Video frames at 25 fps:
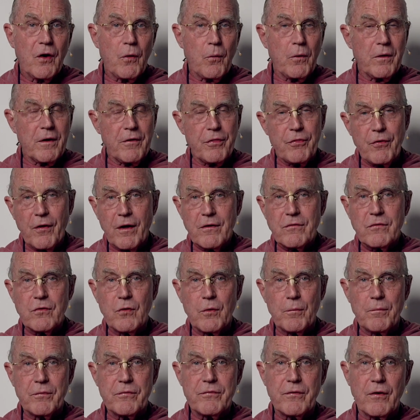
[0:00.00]
when he thought to
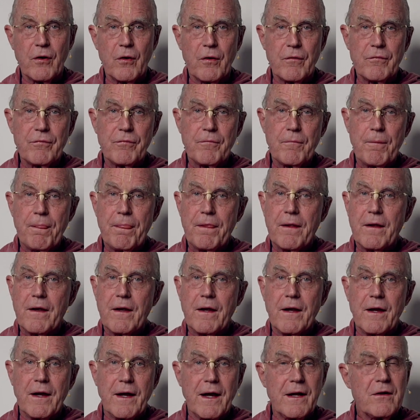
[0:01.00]
himself,
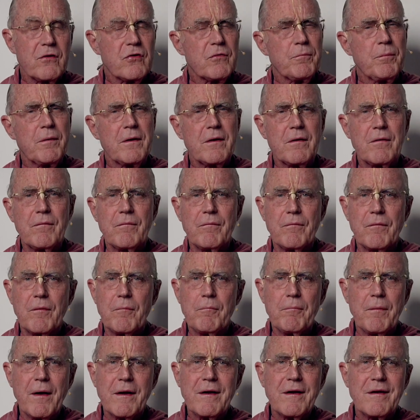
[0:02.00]
it has been
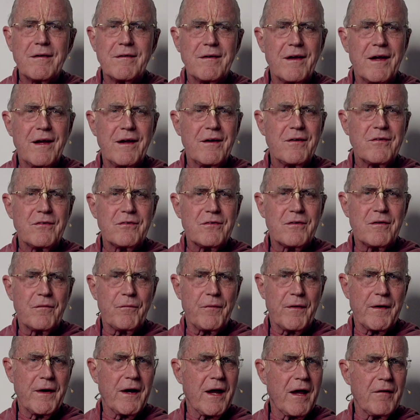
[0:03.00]
many days
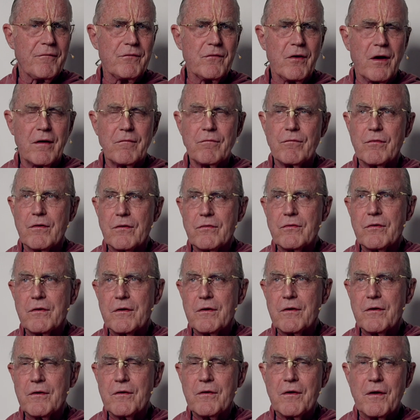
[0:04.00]
that I have not
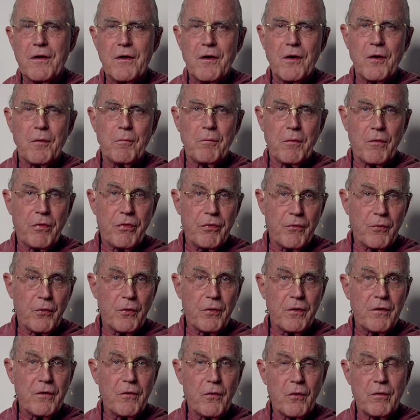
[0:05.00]
visited
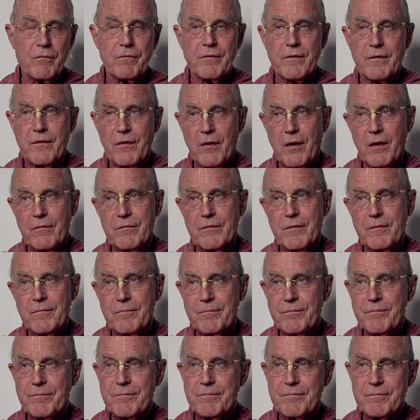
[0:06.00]
Mathura or Vrindavan.
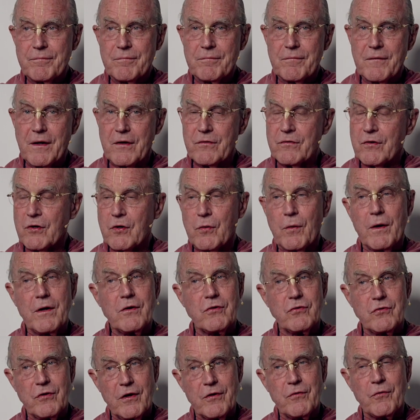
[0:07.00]
He's a
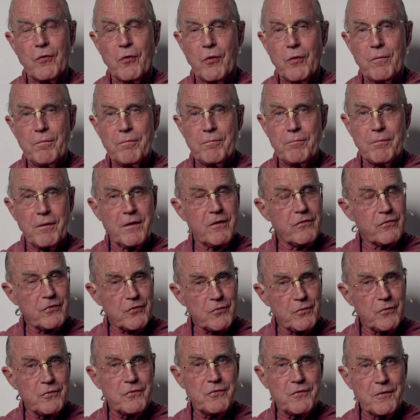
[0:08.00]
great general, but he's a
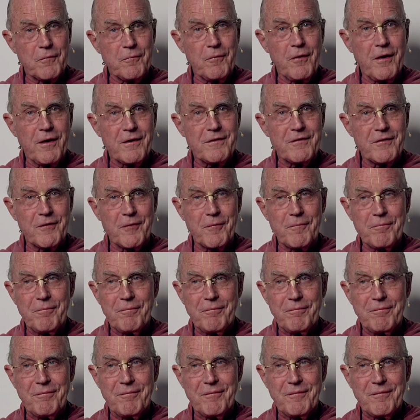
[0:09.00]
Krishna Bhakta.
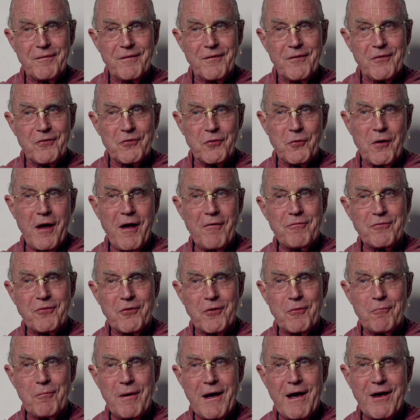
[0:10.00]
So after
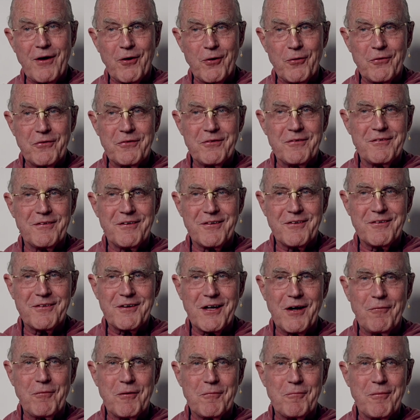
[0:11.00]
the battles, he's
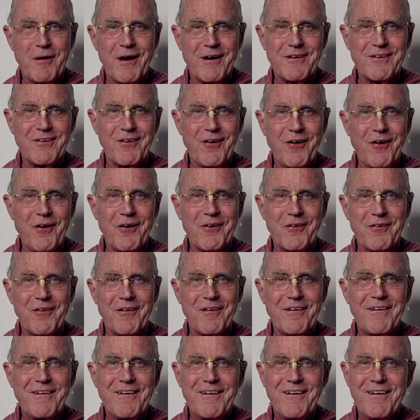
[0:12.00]
coming back to
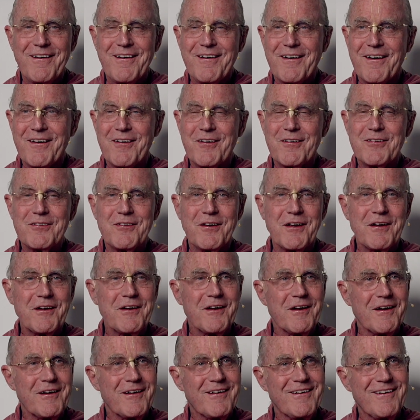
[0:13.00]
Agra, and he's
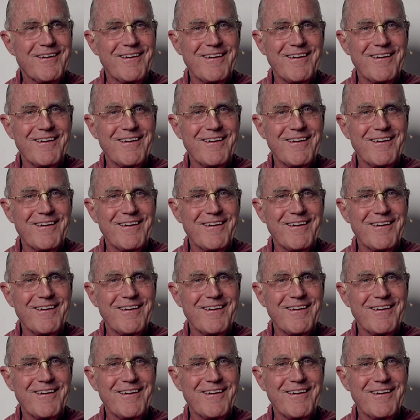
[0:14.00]
thinking,